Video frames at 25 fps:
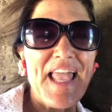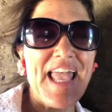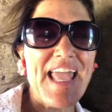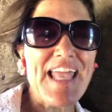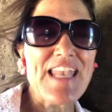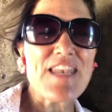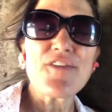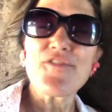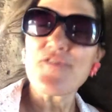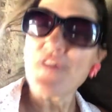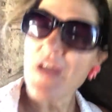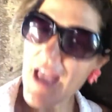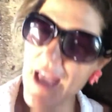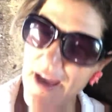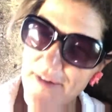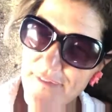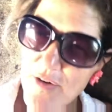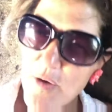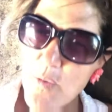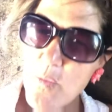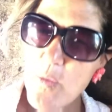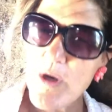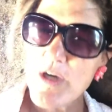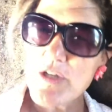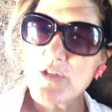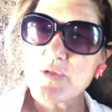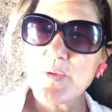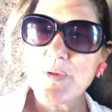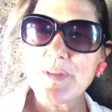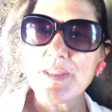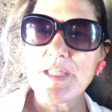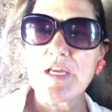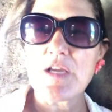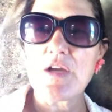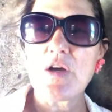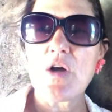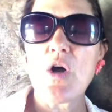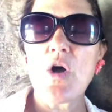And if you've ever worked
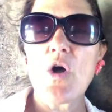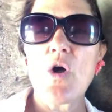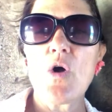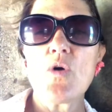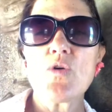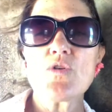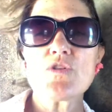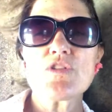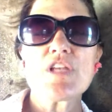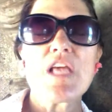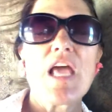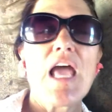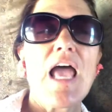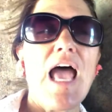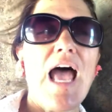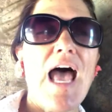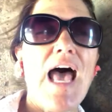with a coach,